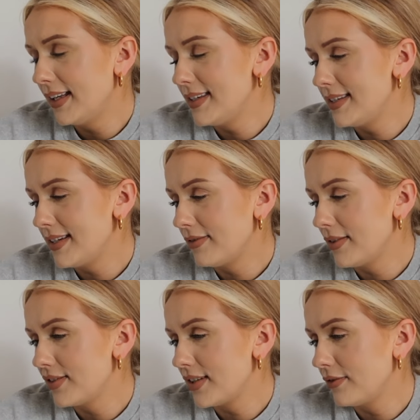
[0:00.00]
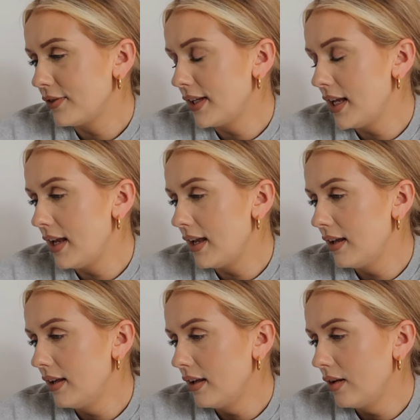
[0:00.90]
and different stuff on here.
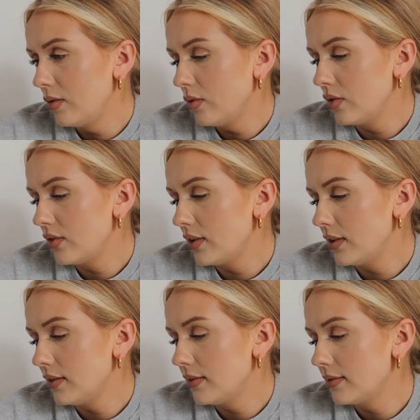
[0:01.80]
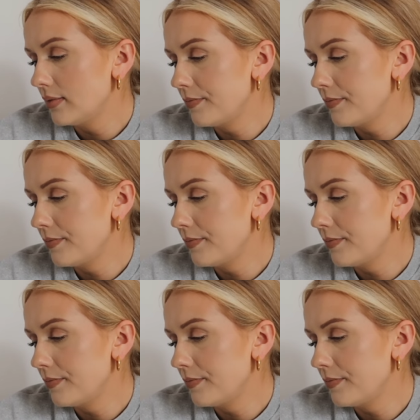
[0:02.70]
What's this?